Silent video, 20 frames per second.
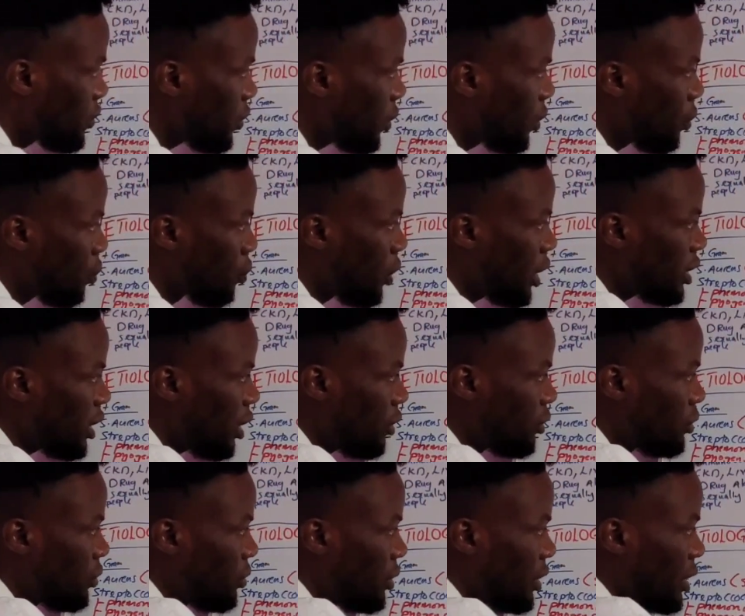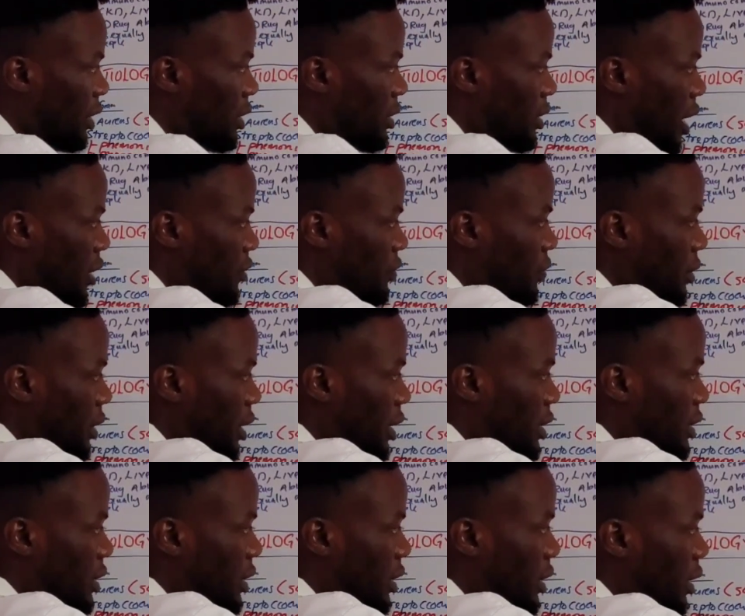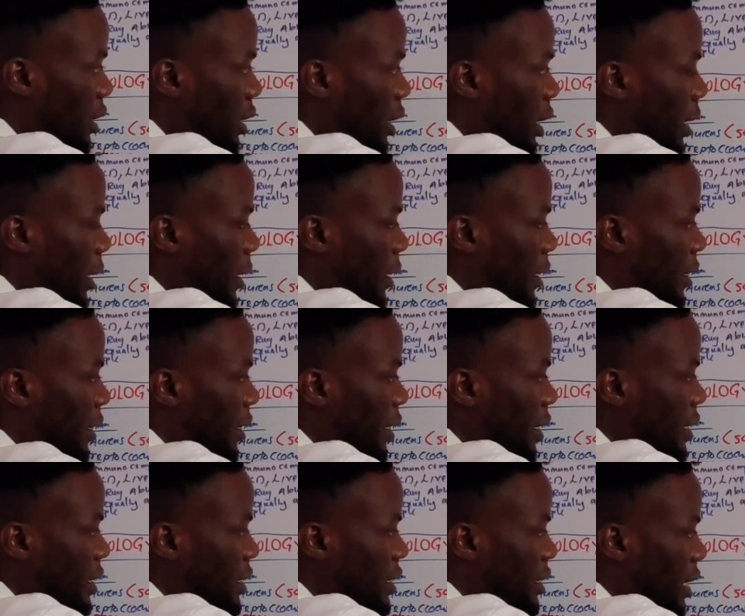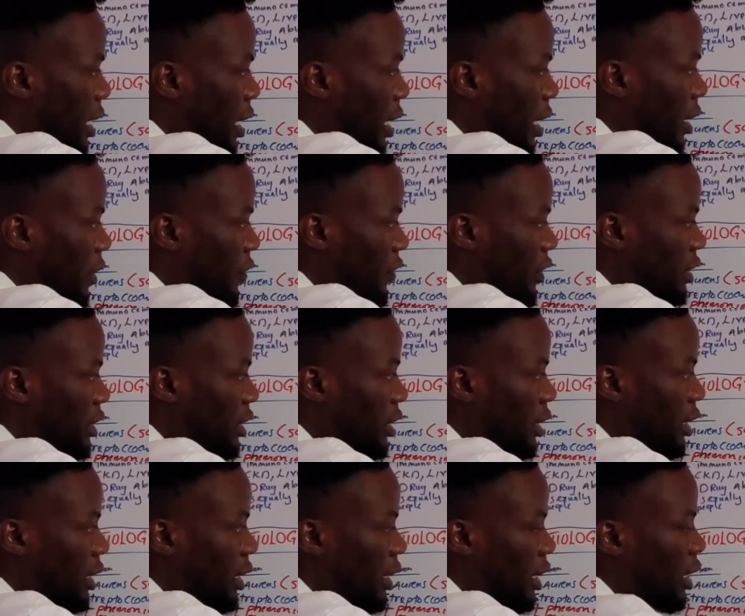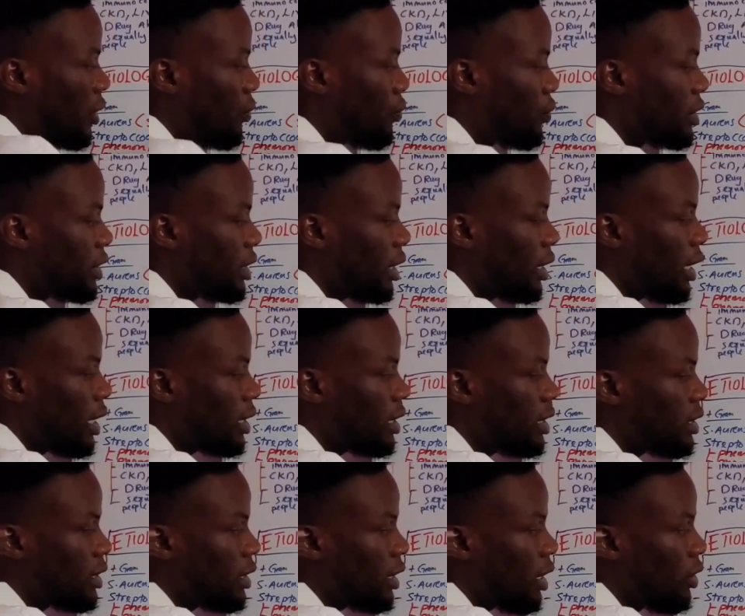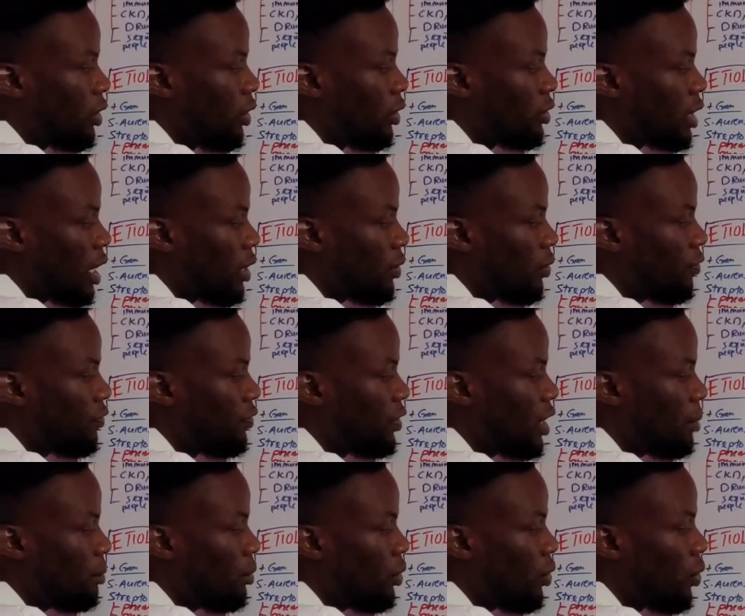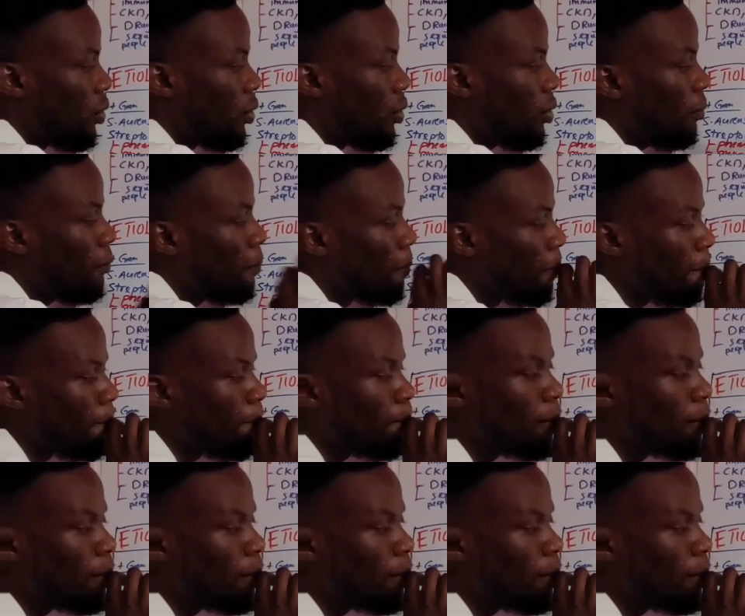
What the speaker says: So what I'll do is, as you can see, this red layer, we say that is synovium or